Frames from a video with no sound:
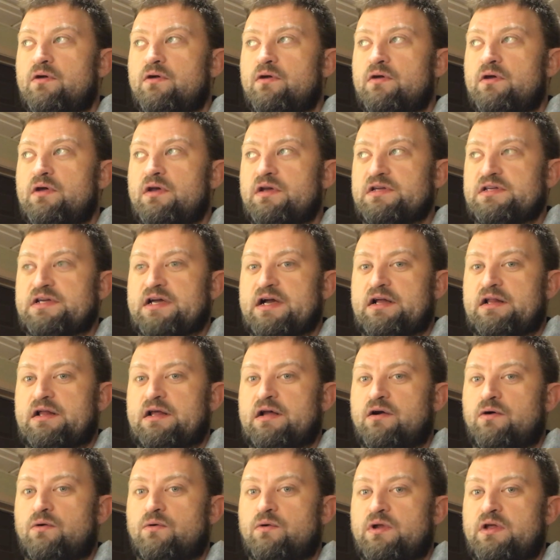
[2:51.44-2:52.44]
exactly
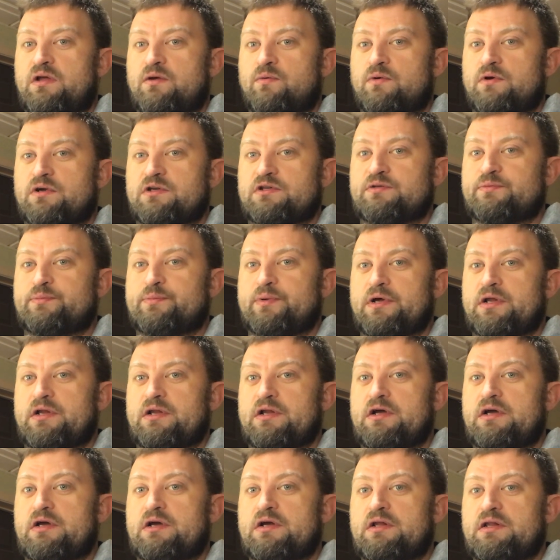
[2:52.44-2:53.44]
how old he was. But
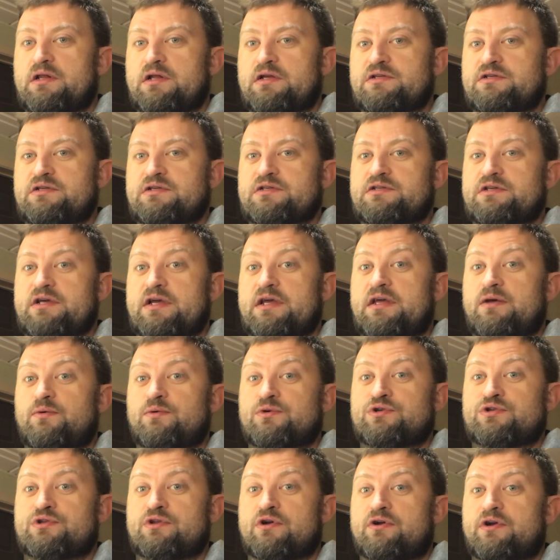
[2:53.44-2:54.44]
let's just say he
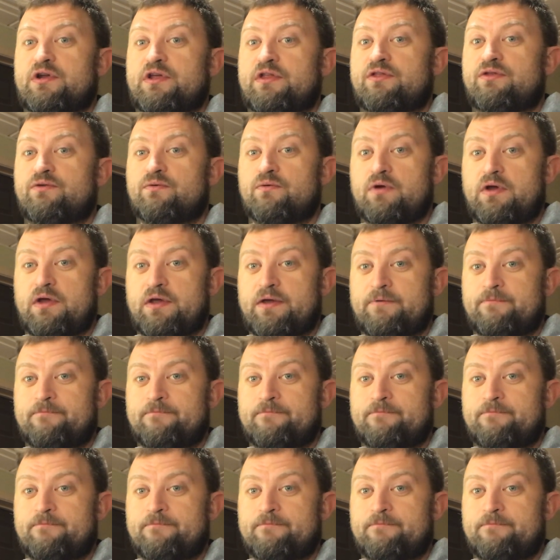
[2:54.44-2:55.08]
was 33.